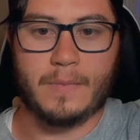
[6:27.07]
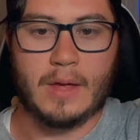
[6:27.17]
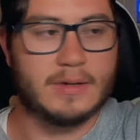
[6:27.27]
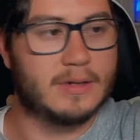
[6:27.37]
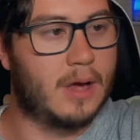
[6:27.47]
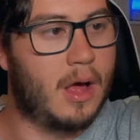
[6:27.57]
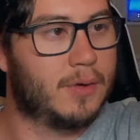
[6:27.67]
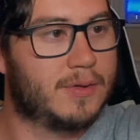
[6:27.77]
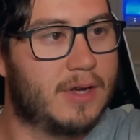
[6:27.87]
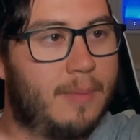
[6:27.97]
And this is a
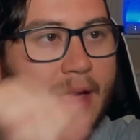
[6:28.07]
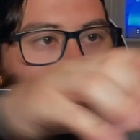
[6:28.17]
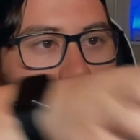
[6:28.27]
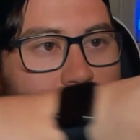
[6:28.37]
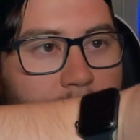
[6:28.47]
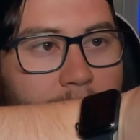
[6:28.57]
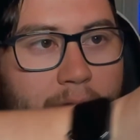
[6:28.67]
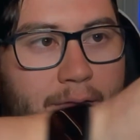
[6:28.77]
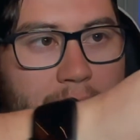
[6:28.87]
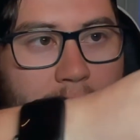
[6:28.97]
Hollow Sun magnifier
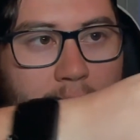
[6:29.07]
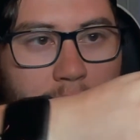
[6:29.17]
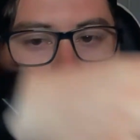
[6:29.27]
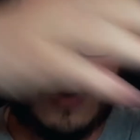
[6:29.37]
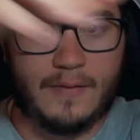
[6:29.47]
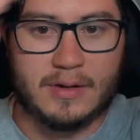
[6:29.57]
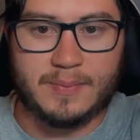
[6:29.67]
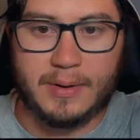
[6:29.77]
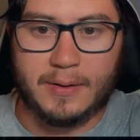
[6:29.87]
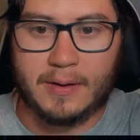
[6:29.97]
that I've had on a previous
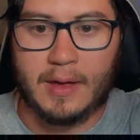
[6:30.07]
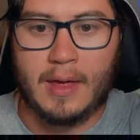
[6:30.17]
build,